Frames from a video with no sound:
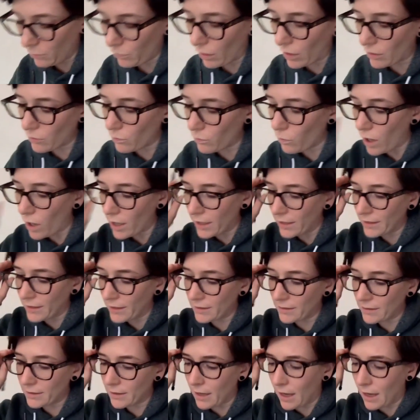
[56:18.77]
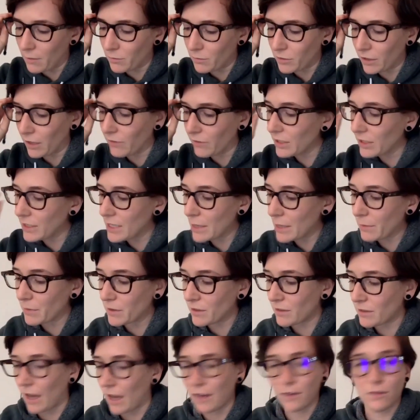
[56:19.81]
One was, um, do you have any
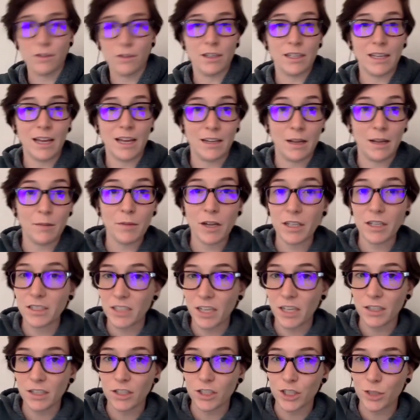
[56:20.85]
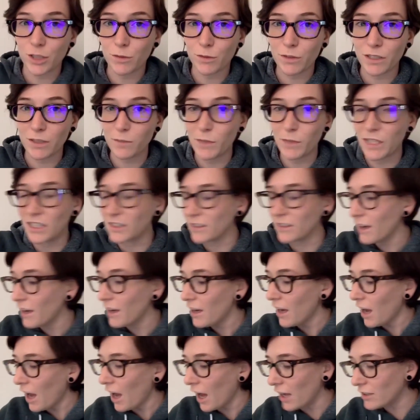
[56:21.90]
tips? I don't, again, I'm not entirely sure what this means.
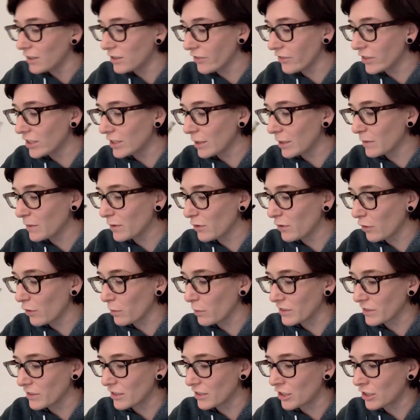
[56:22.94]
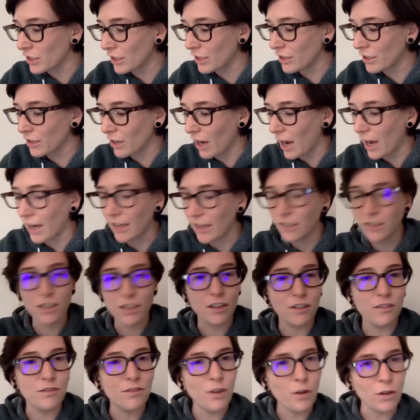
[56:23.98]
Uh, do you have any tips for positioning your eye to
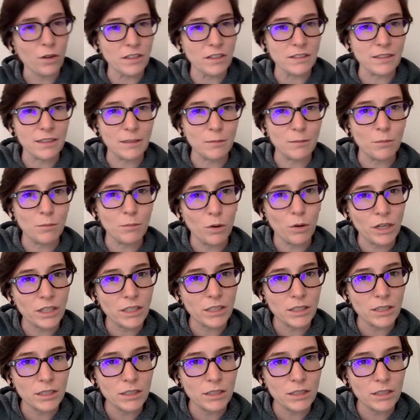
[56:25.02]
the focusing point?